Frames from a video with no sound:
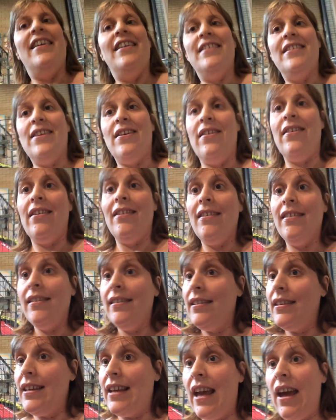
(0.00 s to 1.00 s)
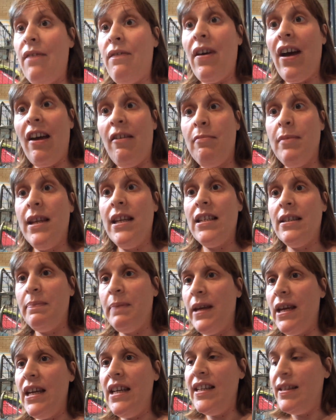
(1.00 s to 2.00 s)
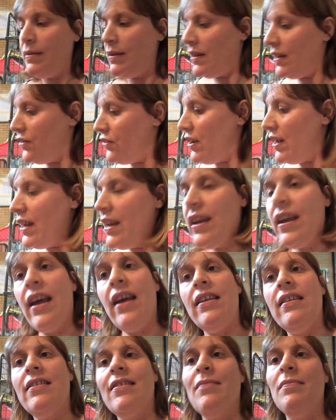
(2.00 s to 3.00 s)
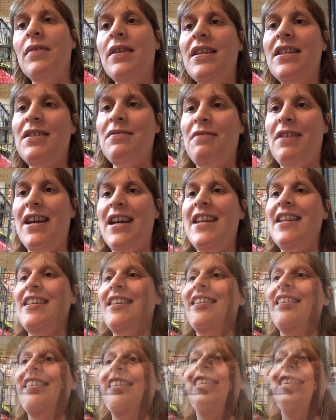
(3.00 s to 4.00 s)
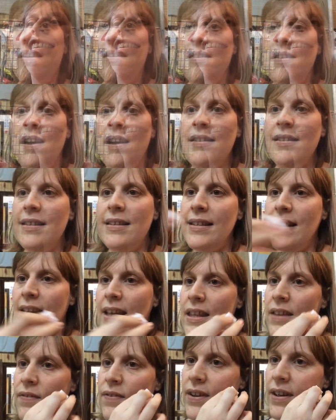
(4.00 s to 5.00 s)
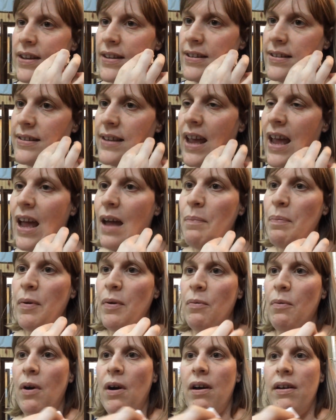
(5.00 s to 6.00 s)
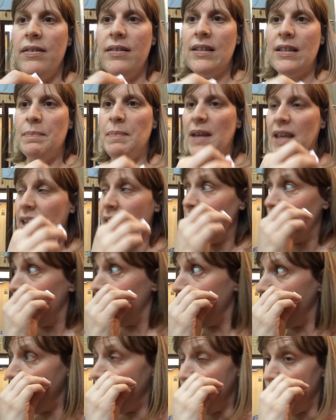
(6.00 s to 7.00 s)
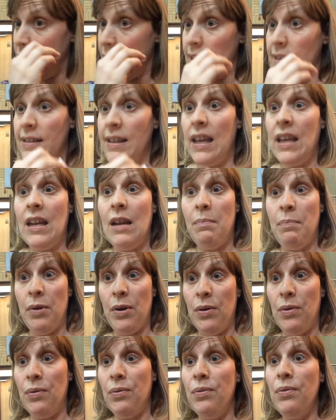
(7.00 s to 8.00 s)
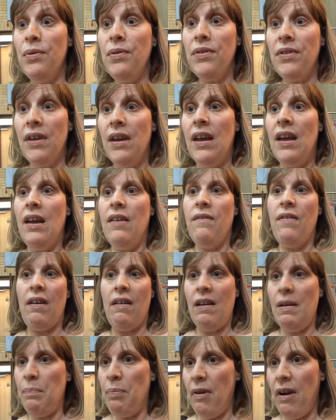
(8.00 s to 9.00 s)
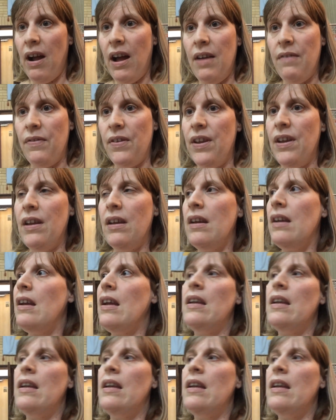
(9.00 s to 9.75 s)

So you get 5 minutes peace with a drink and something to read. So as I say, the first step was speaking to a nurse in a booth, very private.